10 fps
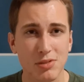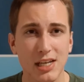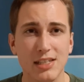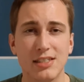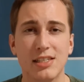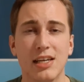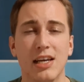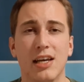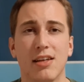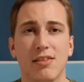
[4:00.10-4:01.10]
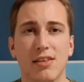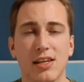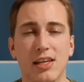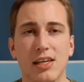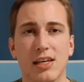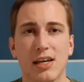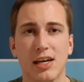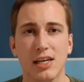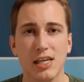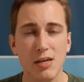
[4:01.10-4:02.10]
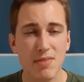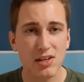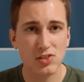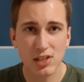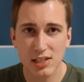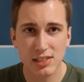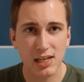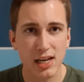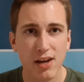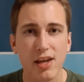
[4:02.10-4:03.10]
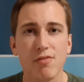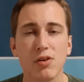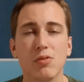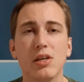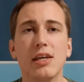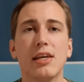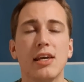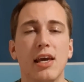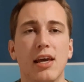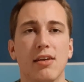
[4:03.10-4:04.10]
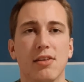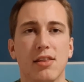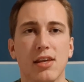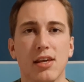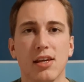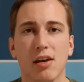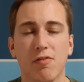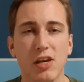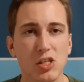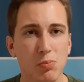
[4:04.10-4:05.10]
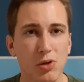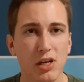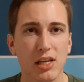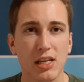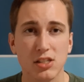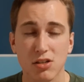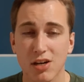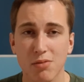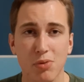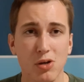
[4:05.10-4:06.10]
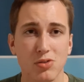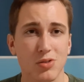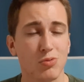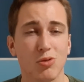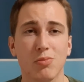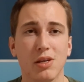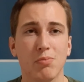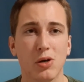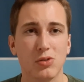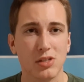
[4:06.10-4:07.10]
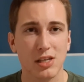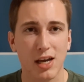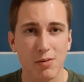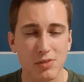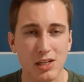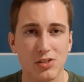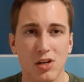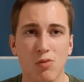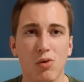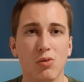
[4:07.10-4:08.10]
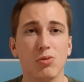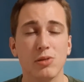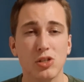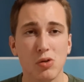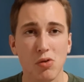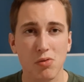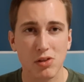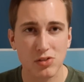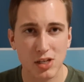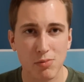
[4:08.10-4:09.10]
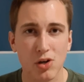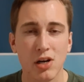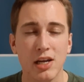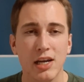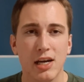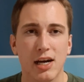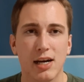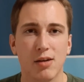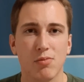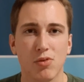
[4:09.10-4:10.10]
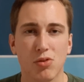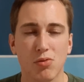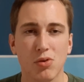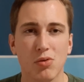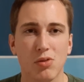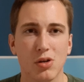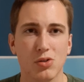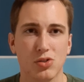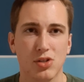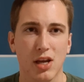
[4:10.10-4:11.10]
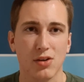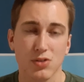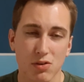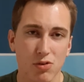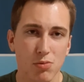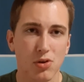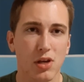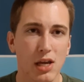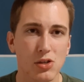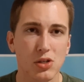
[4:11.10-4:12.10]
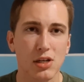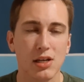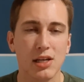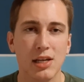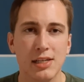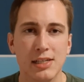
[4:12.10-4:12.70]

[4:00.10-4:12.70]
updates, the uh, emails that I send out every week, the uh, Facebook and Instagram posts, as we'll be posting updates on what we'll be doing throughout the summer um, through those channels of communication.